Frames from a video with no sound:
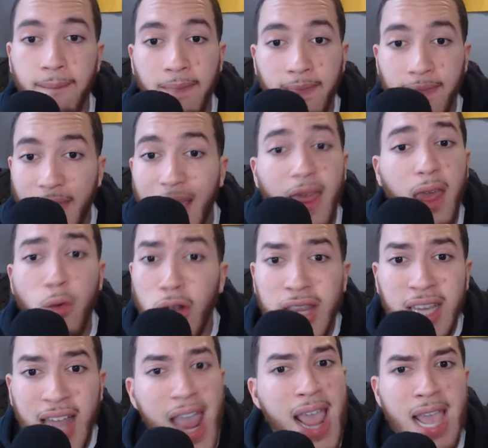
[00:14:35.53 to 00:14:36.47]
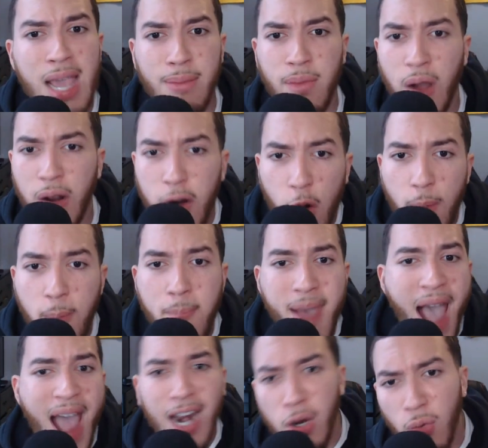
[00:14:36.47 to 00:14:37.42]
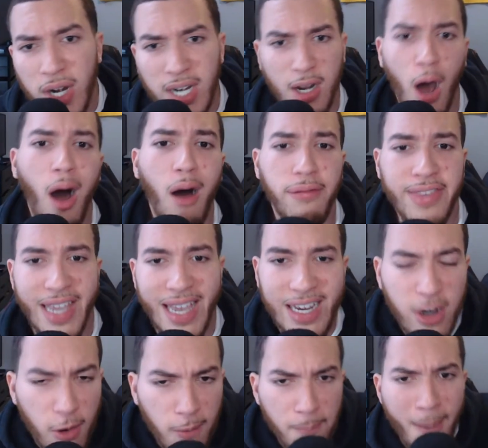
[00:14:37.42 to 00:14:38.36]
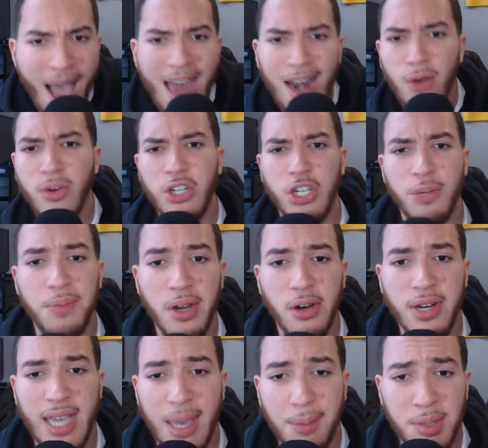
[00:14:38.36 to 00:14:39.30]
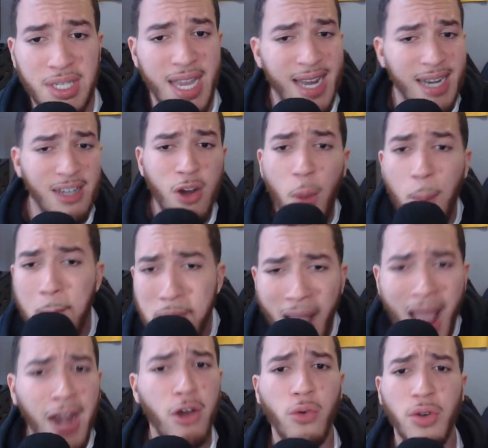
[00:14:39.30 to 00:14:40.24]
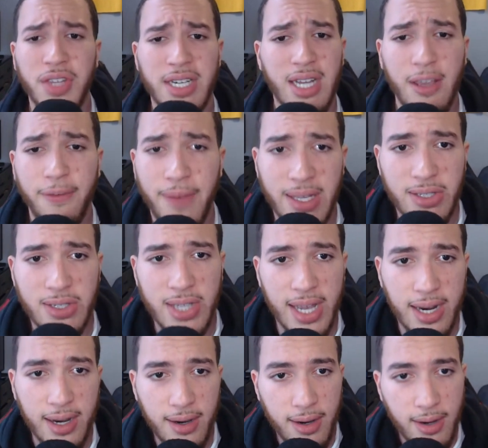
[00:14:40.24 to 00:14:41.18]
they didn't win the game, no matter what Goff did, no matter what Jahmyr Gibbs did, no matter what the defense did.